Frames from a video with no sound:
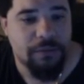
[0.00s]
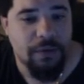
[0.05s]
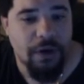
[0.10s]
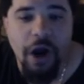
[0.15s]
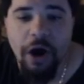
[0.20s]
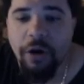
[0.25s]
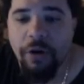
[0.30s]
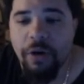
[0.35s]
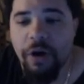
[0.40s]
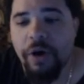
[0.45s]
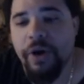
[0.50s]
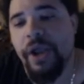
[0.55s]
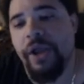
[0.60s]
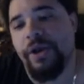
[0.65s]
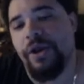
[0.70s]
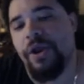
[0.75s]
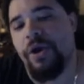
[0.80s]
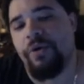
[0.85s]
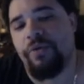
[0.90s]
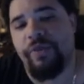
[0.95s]
Oh, okay.
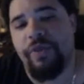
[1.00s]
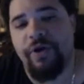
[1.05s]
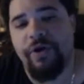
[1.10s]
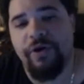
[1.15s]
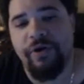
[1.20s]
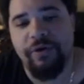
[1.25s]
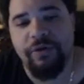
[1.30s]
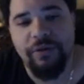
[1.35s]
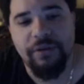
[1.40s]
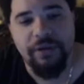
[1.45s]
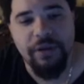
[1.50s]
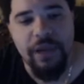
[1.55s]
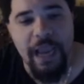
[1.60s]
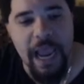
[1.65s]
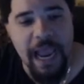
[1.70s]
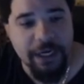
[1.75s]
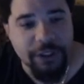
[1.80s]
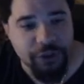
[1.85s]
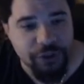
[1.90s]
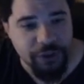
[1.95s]
No, they're
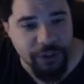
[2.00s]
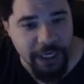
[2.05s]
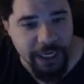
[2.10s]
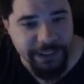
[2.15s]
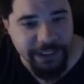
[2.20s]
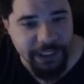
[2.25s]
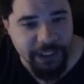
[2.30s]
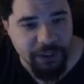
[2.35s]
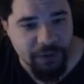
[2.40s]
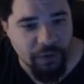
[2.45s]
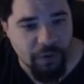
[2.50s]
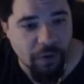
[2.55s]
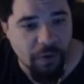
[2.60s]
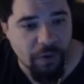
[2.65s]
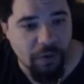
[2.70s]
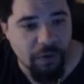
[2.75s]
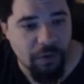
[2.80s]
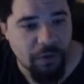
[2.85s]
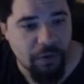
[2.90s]
actually identical.